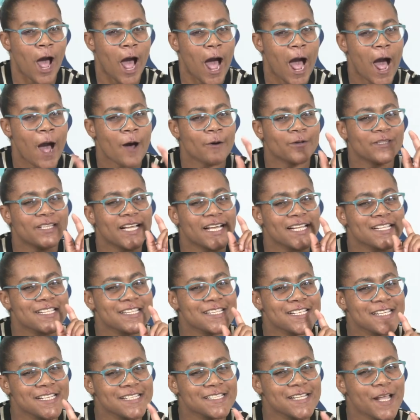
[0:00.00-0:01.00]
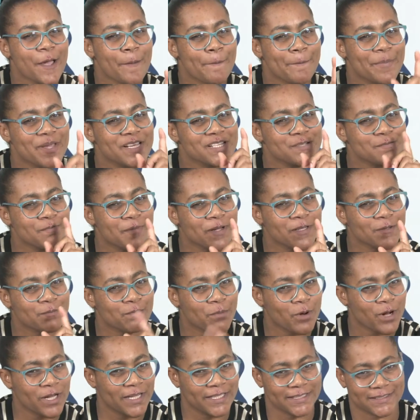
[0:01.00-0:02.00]
how does this appeasement
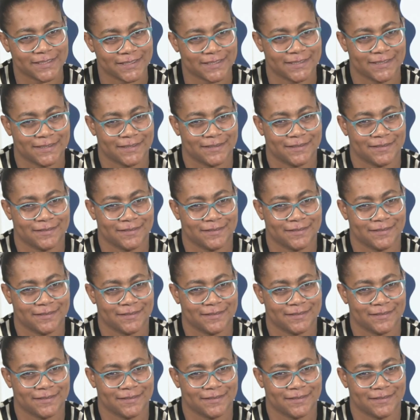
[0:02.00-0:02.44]
policy